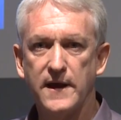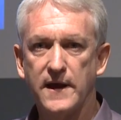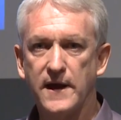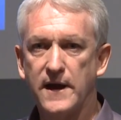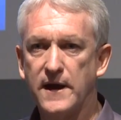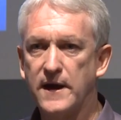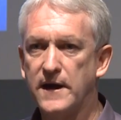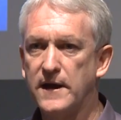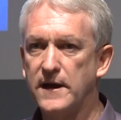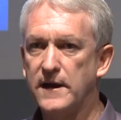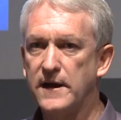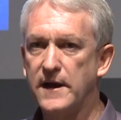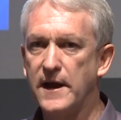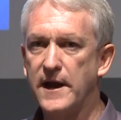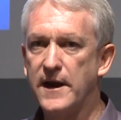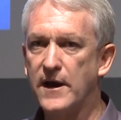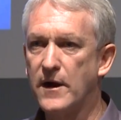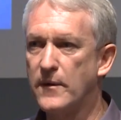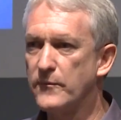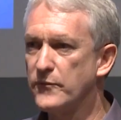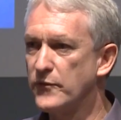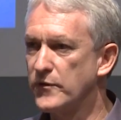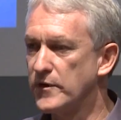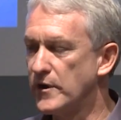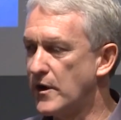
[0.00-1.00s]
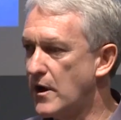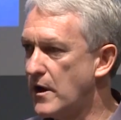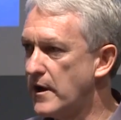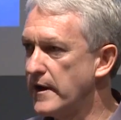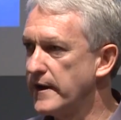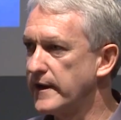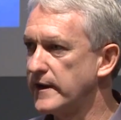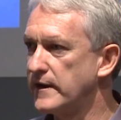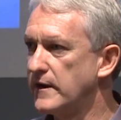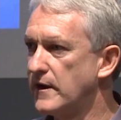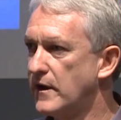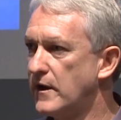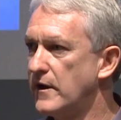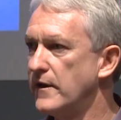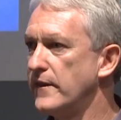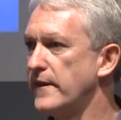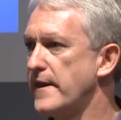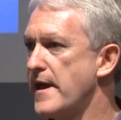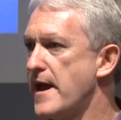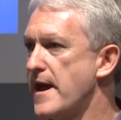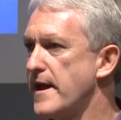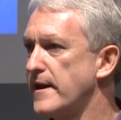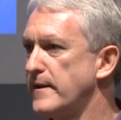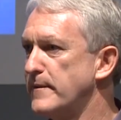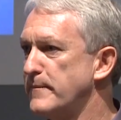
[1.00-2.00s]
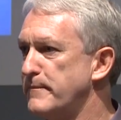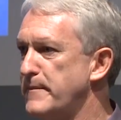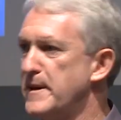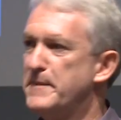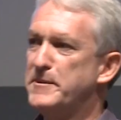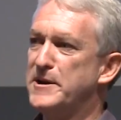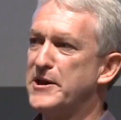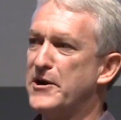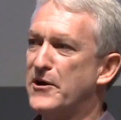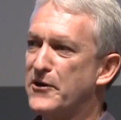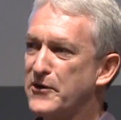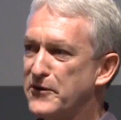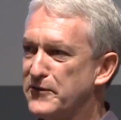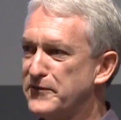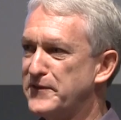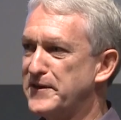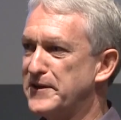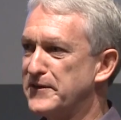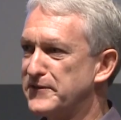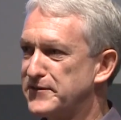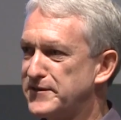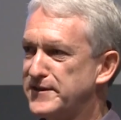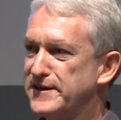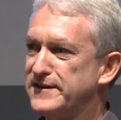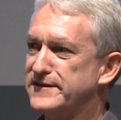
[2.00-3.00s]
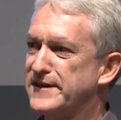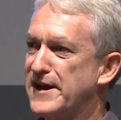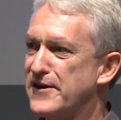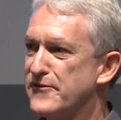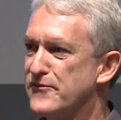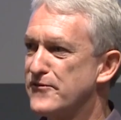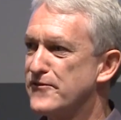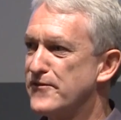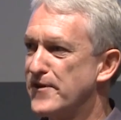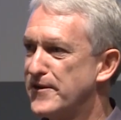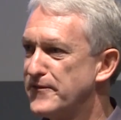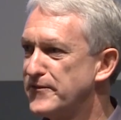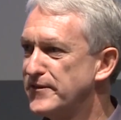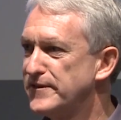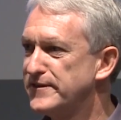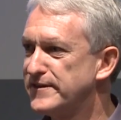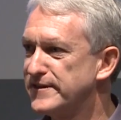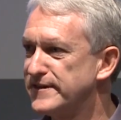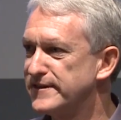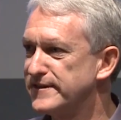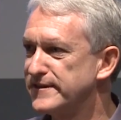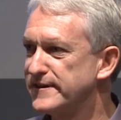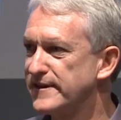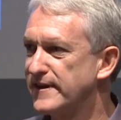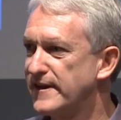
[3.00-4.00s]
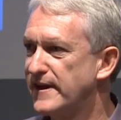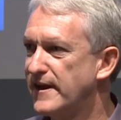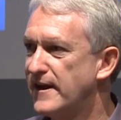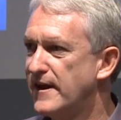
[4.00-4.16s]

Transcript: And I'm relying on that bibliography of 600 references